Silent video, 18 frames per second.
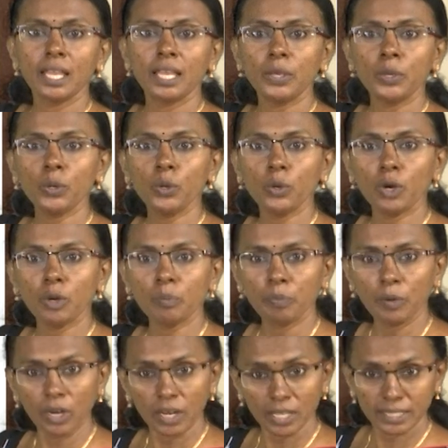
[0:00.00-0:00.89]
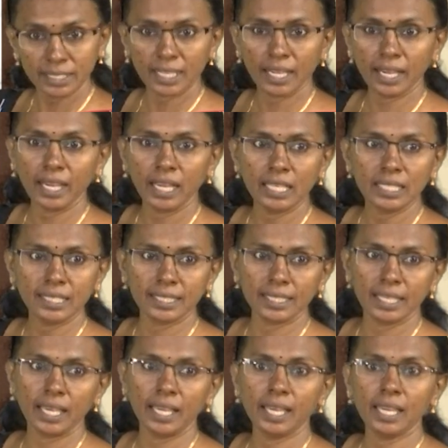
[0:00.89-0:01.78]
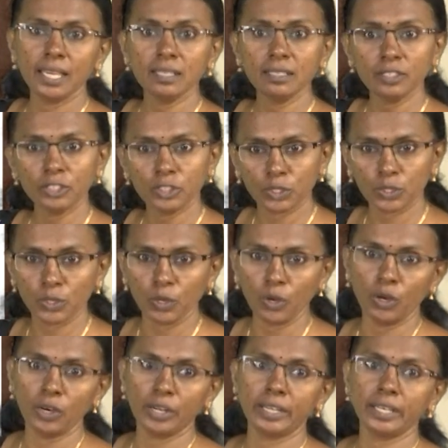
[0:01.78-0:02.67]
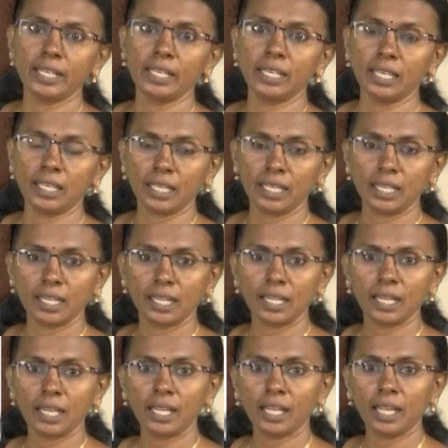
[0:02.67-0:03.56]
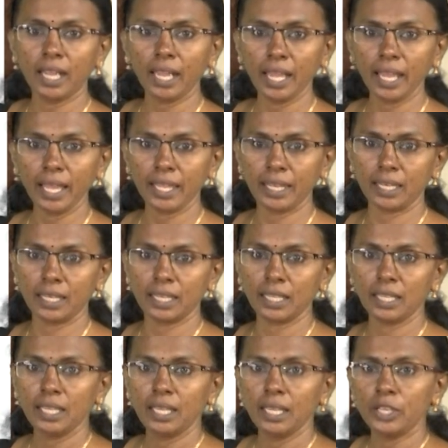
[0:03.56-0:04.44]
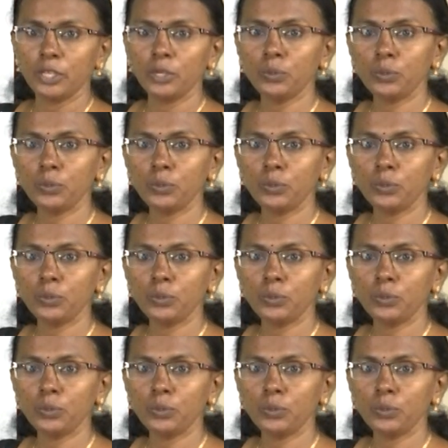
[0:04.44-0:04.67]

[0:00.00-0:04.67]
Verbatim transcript: you apologize saying sorry and you